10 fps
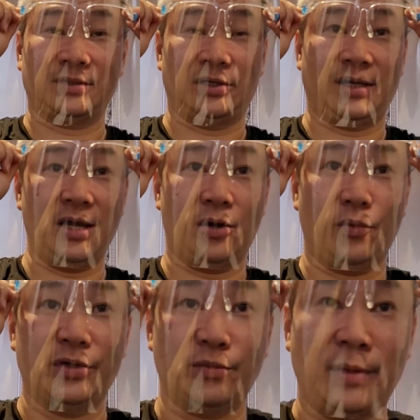Okay,
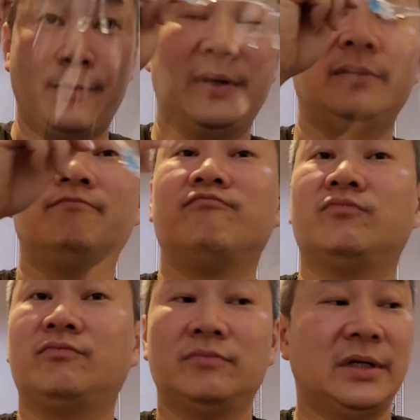always remember,
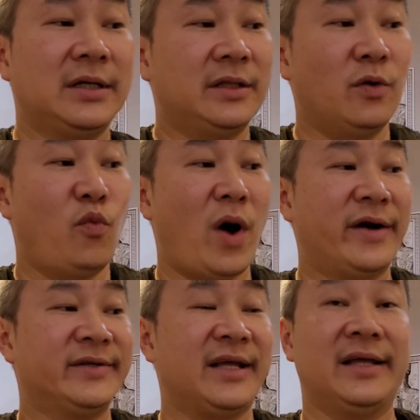the
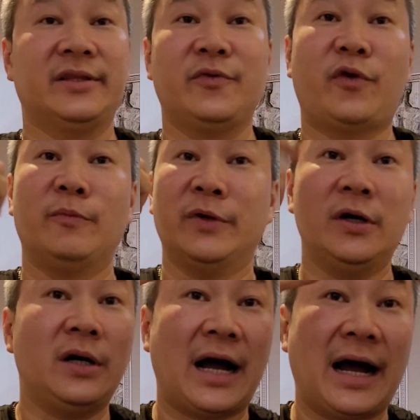virus enter from your